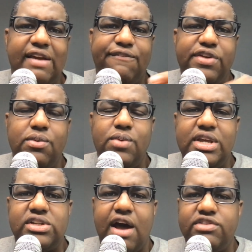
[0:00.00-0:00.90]
a few
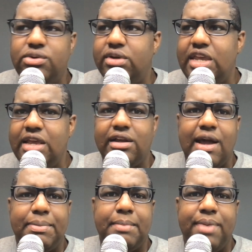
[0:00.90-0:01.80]
weeks off to eat a
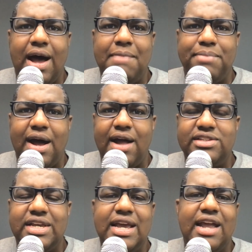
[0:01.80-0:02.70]
couple of
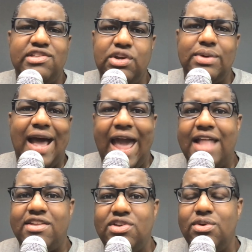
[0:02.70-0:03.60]
bonbons and do what I
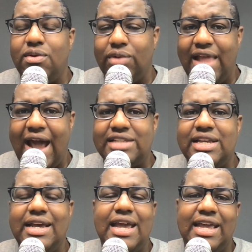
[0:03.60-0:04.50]
had to do to
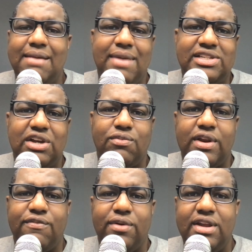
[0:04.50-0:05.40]
relax and get myself
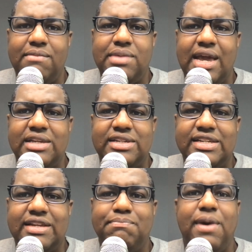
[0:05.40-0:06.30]
ready for an NBA
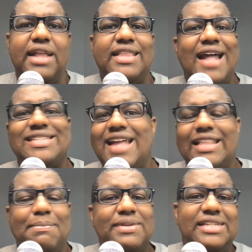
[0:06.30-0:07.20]
season. But that's
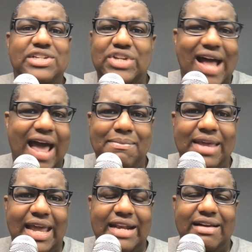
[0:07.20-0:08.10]
not the position I'm
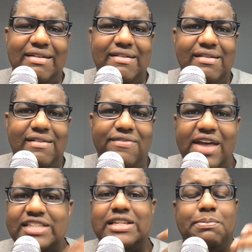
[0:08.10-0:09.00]
in.
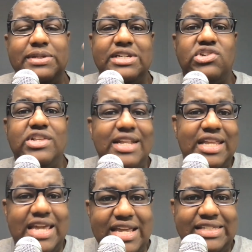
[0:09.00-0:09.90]
That's the position that
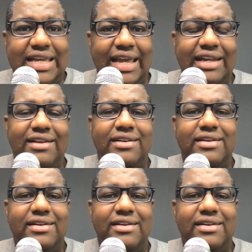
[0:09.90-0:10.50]
he's in.